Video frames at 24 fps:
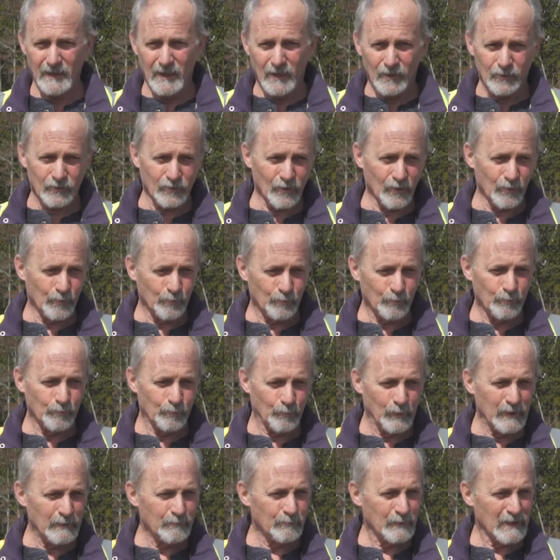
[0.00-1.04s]
So
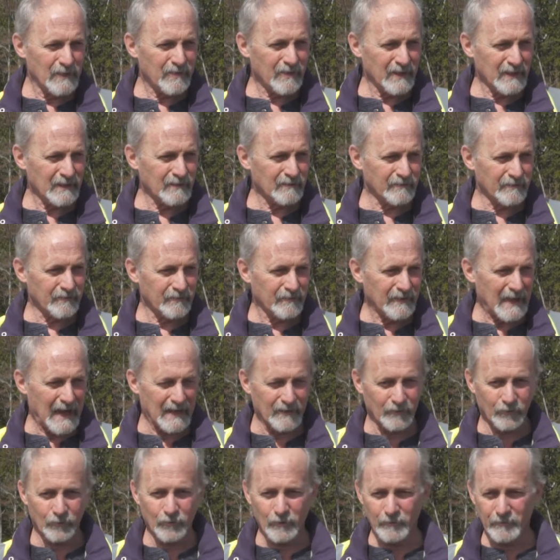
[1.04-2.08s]
when we think of
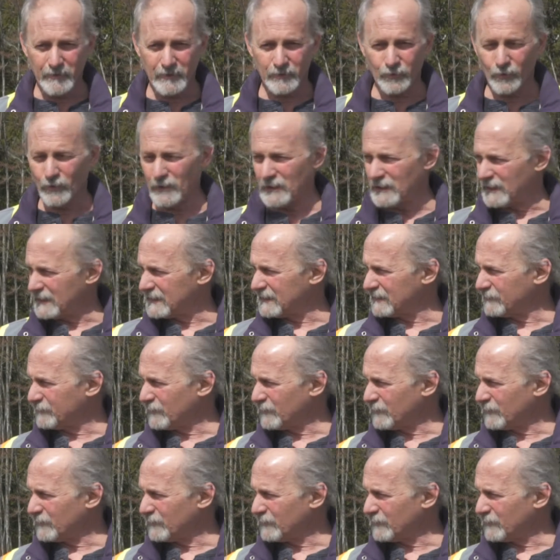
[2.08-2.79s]
that surface oiling,